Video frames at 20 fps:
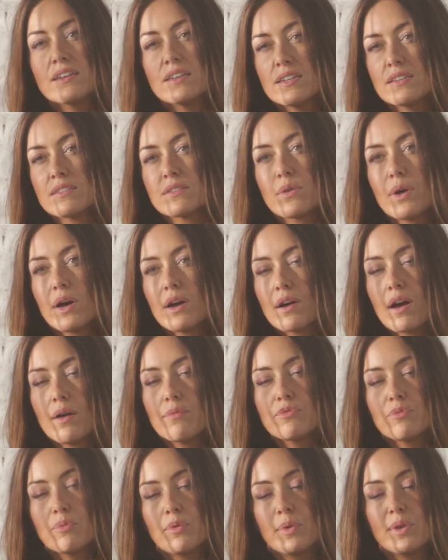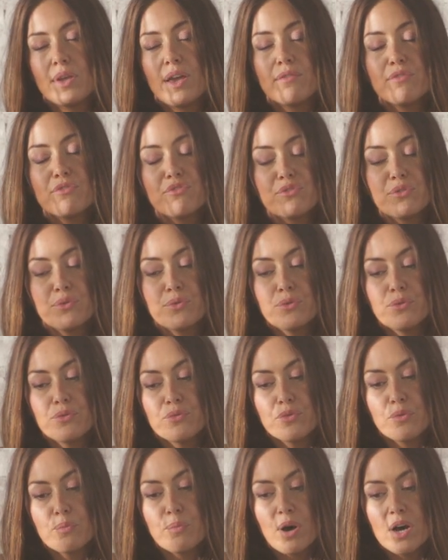it's quite uncomfortable when you have a full,
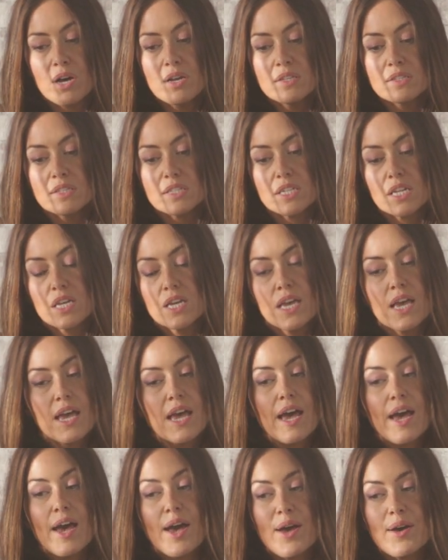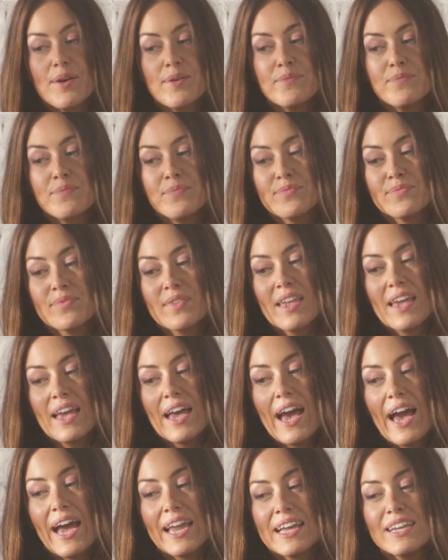full bust. Um,
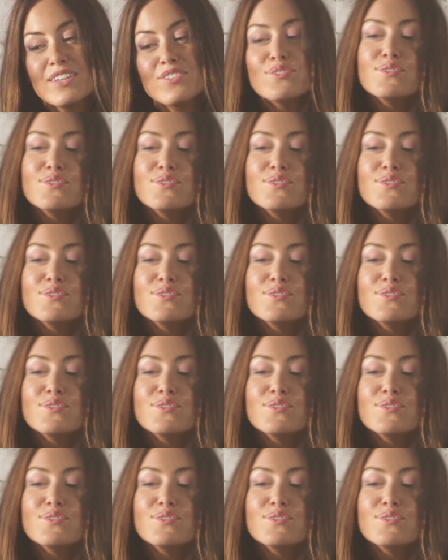and I